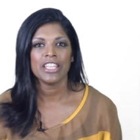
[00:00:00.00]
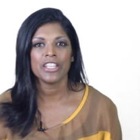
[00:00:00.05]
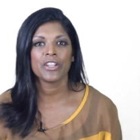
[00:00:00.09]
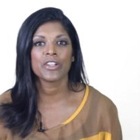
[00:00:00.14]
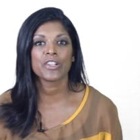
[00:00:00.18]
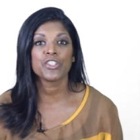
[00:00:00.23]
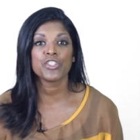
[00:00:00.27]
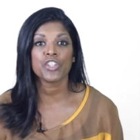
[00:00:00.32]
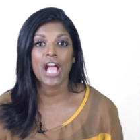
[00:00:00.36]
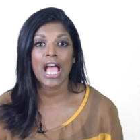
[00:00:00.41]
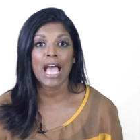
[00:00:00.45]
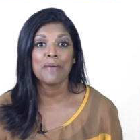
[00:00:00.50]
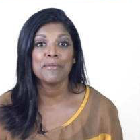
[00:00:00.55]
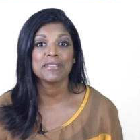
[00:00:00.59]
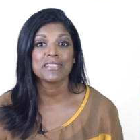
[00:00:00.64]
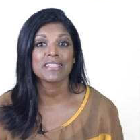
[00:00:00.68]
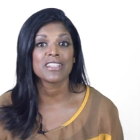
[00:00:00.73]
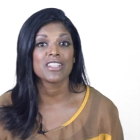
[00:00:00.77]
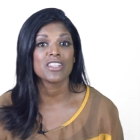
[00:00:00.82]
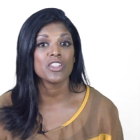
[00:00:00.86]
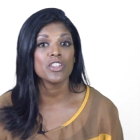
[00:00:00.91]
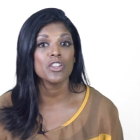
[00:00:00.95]
Your job
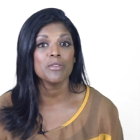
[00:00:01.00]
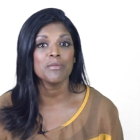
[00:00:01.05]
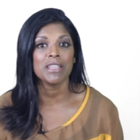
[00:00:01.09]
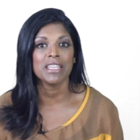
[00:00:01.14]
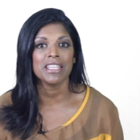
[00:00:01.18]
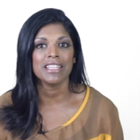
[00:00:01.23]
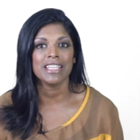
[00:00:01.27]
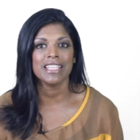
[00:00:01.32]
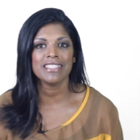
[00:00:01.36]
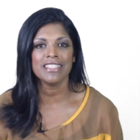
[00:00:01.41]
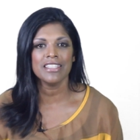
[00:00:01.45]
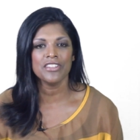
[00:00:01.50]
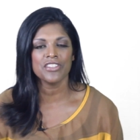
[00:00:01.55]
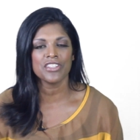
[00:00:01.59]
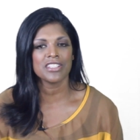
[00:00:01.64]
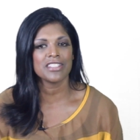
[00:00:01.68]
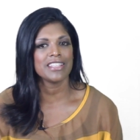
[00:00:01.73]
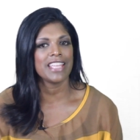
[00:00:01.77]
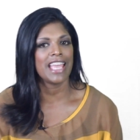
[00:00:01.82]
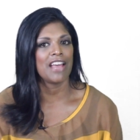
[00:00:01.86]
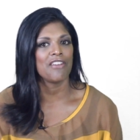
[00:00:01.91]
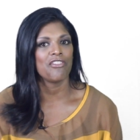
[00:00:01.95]
as a human isn't
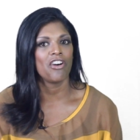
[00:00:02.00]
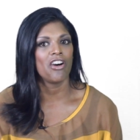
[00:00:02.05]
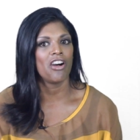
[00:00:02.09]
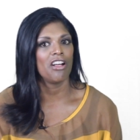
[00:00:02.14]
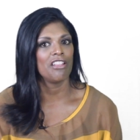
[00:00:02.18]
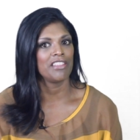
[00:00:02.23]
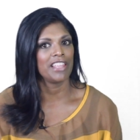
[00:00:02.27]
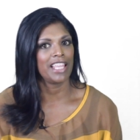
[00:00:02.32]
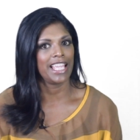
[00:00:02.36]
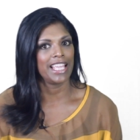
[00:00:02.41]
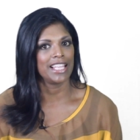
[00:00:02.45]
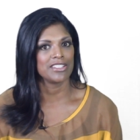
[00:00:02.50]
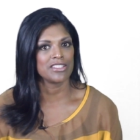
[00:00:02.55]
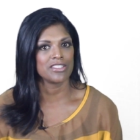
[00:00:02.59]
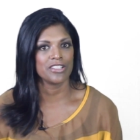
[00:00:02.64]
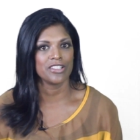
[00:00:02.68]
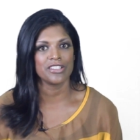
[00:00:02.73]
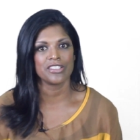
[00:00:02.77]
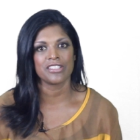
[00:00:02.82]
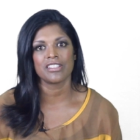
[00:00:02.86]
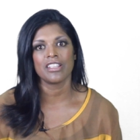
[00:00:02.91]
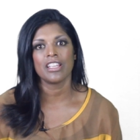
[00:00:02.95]
just to have all the
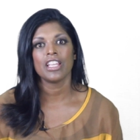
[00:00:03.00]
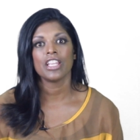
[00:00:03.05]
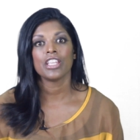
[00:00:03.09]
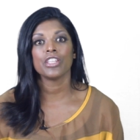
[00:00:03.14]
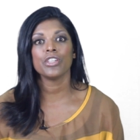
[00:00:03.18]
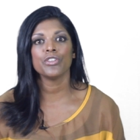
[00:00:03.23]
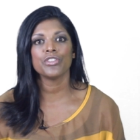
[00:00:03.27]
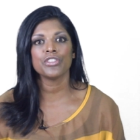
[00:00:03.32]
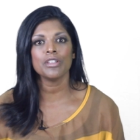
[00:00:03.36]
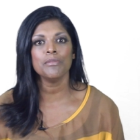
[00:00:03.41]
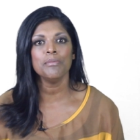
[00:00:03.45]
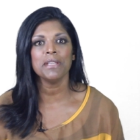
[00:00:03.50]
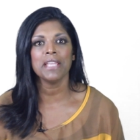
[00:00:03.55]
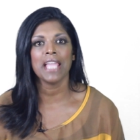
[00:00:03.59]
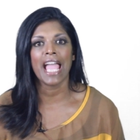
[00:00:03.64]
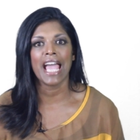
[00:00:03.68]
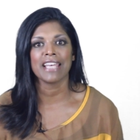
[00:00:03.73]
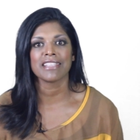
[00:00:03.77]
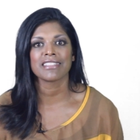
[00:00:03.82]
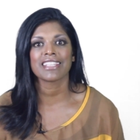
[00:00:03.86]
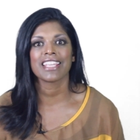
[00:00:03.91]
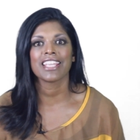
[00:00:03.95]
answers. You should be
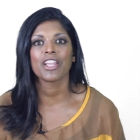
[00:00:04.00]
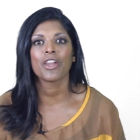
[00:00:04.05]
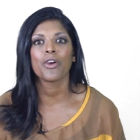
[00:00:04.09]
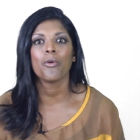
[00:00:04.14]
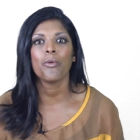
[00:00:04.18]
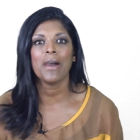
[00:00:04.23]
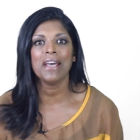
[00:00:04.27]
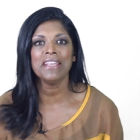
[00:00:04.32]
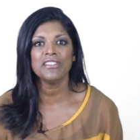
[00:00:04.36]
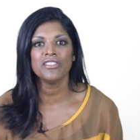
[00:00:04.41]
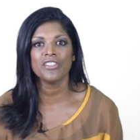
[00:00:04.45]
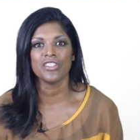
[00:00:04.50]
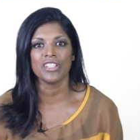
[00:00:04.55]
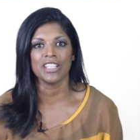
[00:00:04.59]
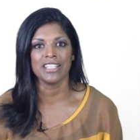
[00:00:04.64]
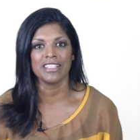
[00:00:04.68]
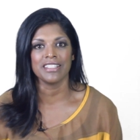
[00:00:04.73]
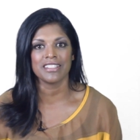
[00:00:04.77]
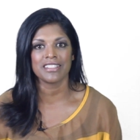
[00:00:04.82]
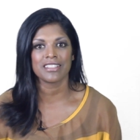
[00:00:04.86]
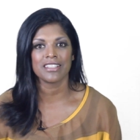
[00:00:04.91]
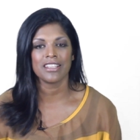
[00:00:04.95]
asking
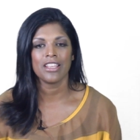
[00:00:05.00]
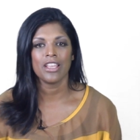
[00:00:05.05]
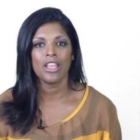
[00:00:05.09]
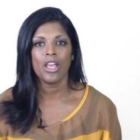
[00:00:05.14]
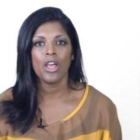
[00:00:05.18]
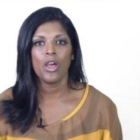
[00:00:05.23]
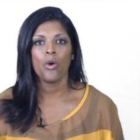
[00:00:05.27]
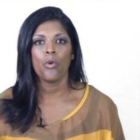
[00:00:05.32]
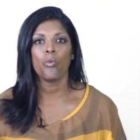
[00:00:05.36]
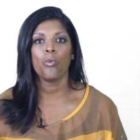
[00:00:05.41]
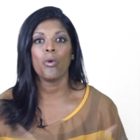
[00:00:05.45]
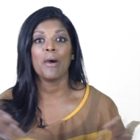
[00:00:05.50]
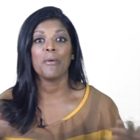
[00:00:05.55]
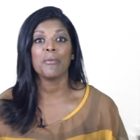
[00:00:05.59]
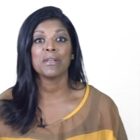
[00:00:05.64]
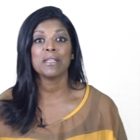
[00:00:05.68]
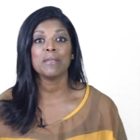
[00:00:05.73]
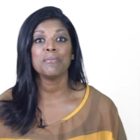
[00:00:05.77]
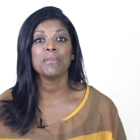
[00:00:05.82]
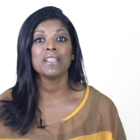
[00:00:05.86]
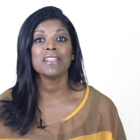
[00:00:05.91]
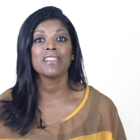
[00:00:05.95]
questions. What
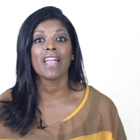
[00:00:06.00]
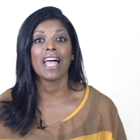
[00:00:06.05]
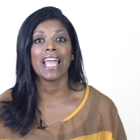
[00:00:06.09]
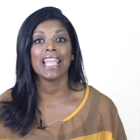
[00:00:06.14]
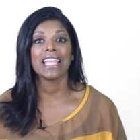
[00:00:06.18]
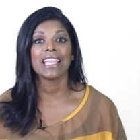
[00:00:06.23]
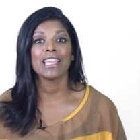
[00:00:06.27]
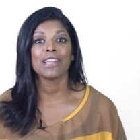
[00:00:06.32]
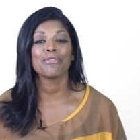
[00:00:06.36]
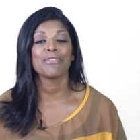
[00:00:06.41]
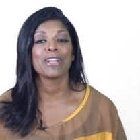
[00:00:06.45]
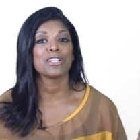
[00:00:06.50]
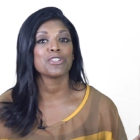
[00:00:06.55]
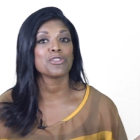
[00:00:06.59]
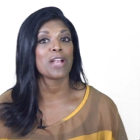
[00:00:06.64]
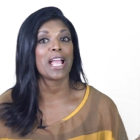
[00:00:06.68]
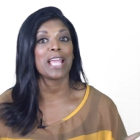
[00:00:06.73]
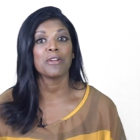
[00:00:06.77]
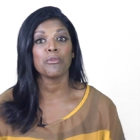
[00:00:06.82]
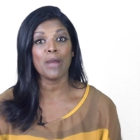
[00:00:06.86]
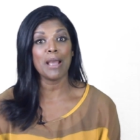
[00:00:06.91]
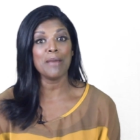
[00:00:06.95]
would it be like if I
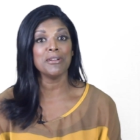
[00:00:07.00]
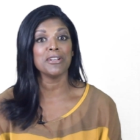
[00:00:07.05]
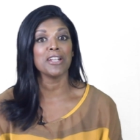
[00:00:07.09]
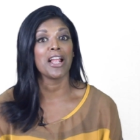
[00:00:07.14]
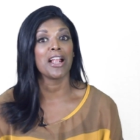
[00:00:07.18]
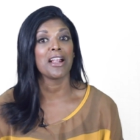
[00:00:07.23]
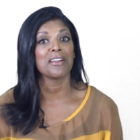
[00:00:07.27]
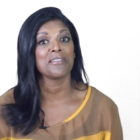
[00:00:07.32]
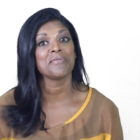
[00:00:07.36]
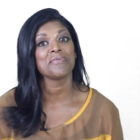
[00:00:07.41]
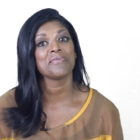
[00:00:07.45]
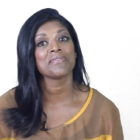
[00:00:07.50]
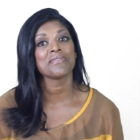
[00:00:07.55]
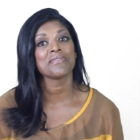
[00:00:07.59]
tried a webinar?